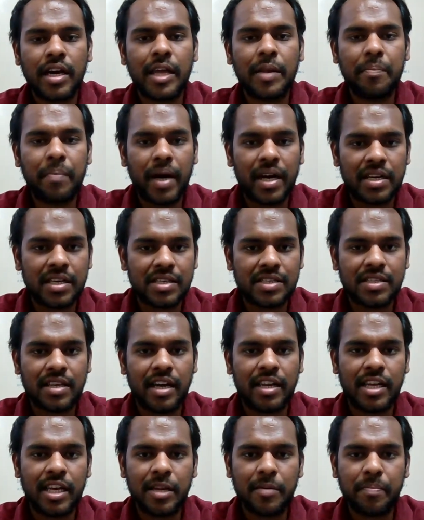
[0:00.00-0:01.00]
in
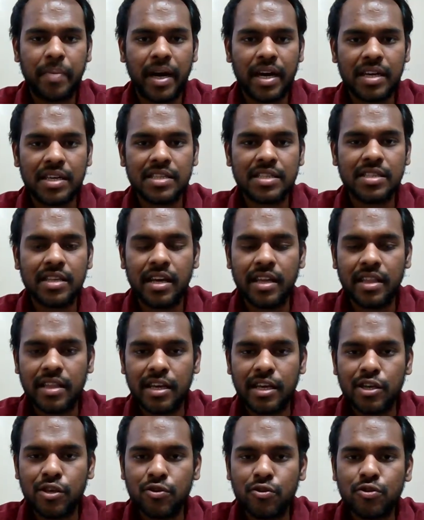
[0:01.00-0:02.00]
Pakistan. In Pakistan
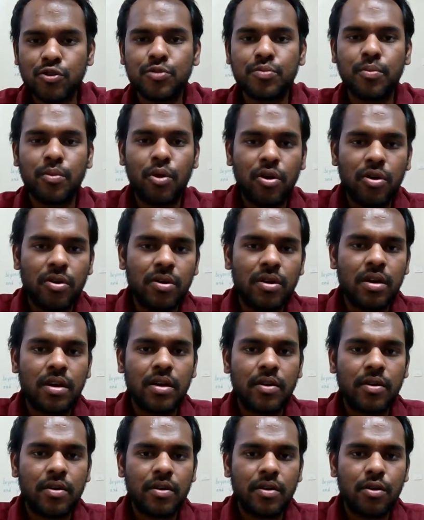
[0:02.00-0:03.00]
they use more
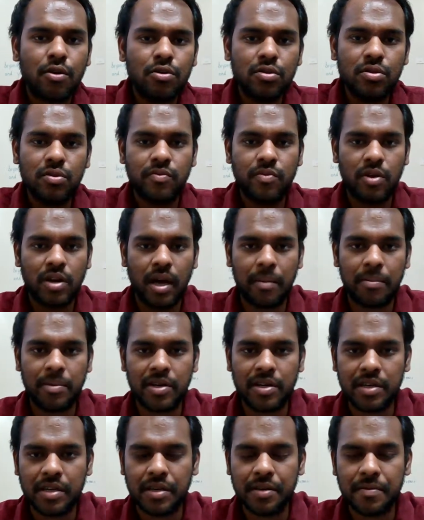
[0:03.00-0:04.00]
Urdu
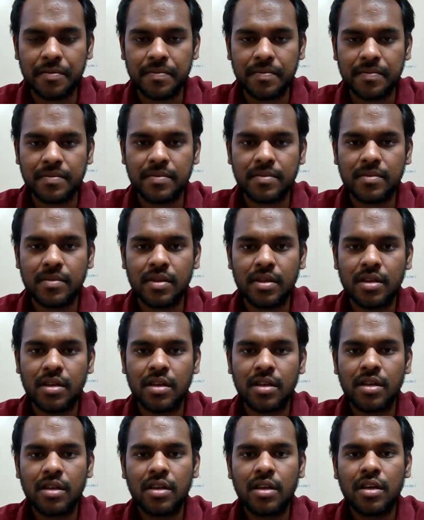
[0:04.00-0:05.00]
vocabulary.
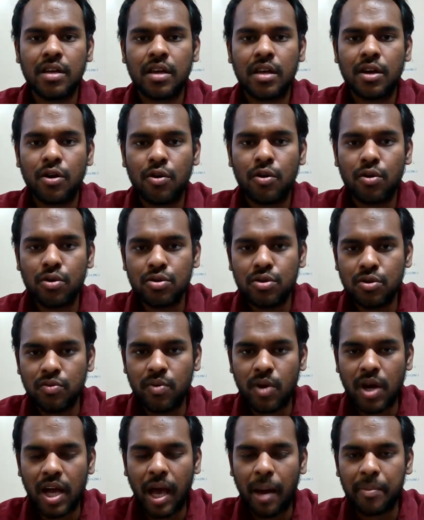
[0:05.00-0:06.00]
Urdu
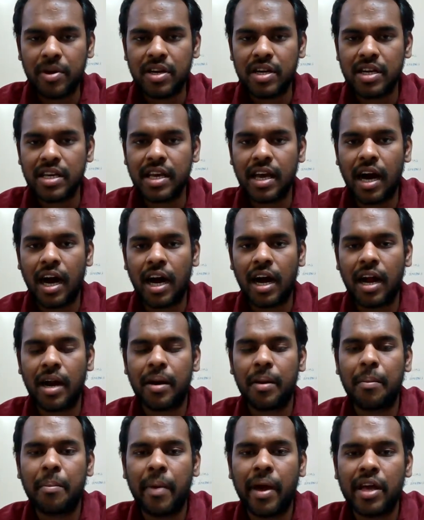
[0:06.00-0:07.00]
vocabulary
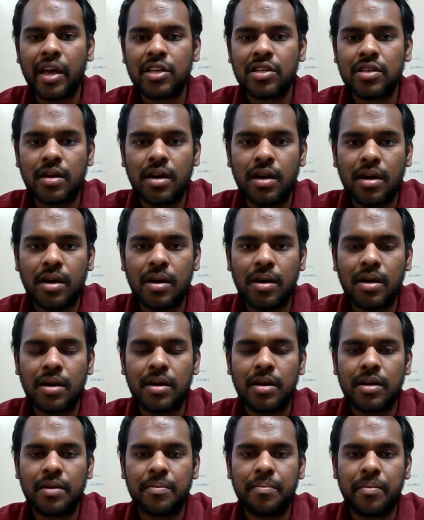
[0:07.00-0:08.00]
are made
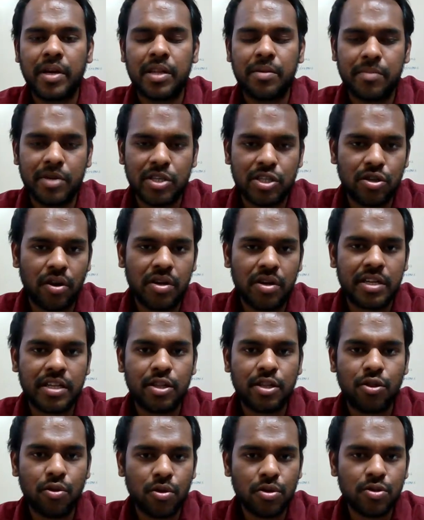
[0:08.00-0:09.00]
in
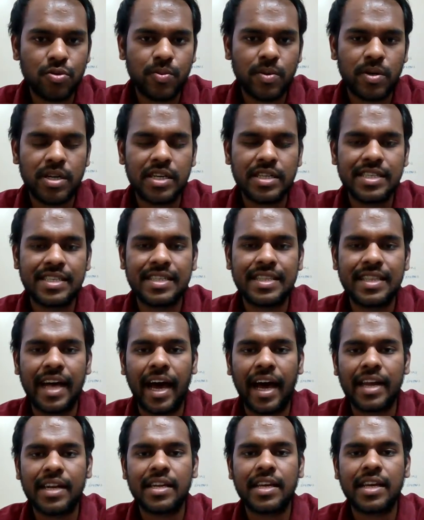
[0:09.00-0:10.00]
majority those words
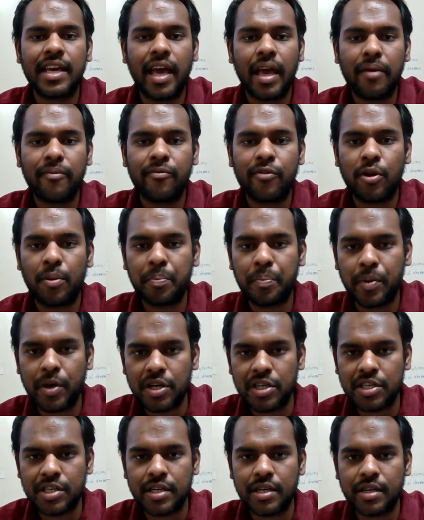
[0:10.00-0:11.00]
that came from
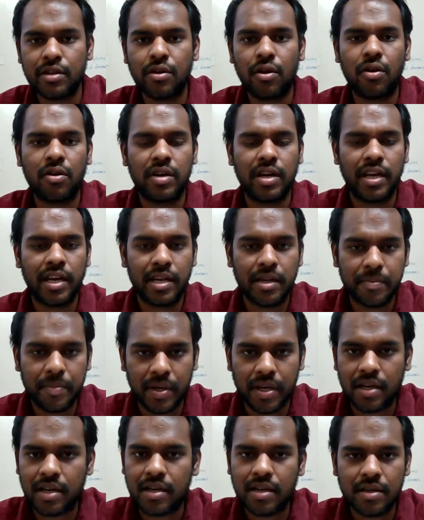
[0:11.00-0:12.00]
Persian or
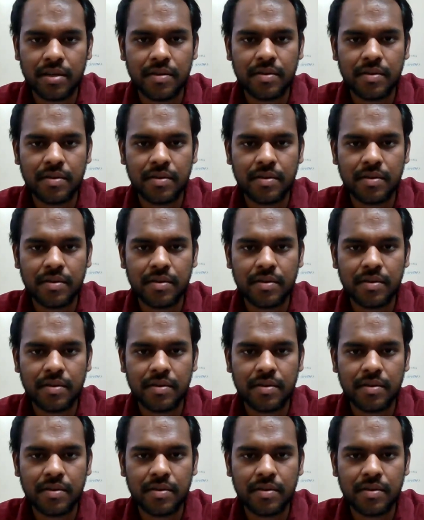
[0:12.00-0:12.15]
Arabic.